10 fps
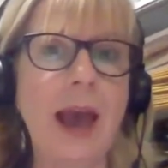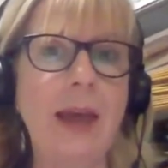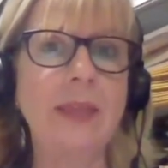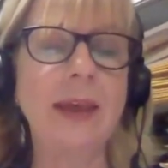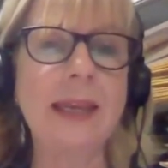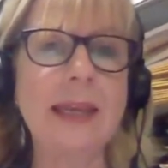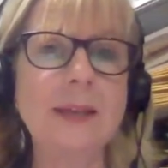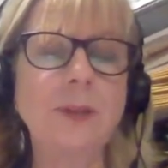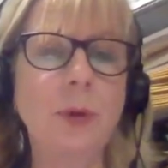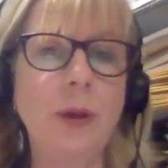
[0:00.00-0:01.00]
and that he
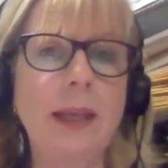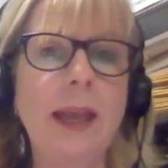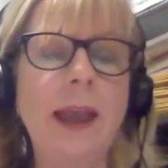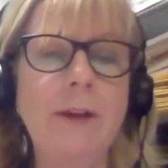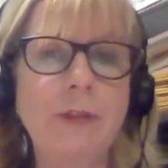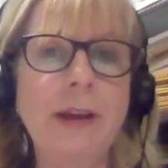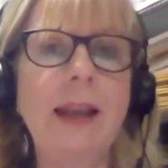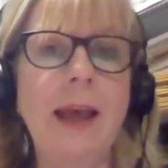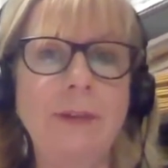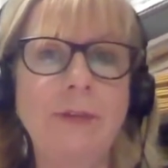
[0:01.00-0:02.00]
is putting every
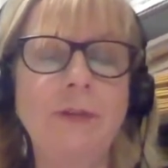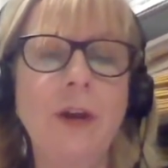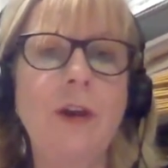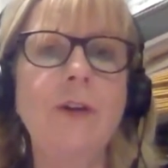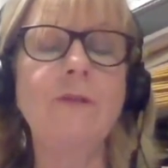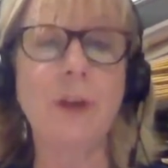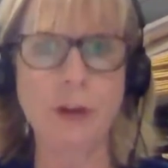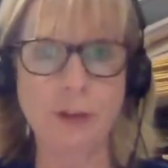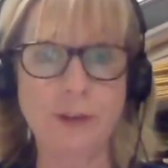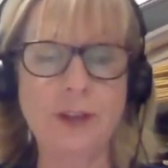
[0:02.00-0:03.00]
life
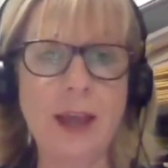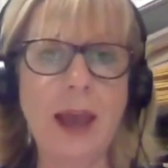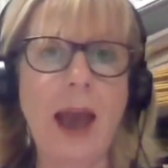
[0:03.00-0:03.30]
first.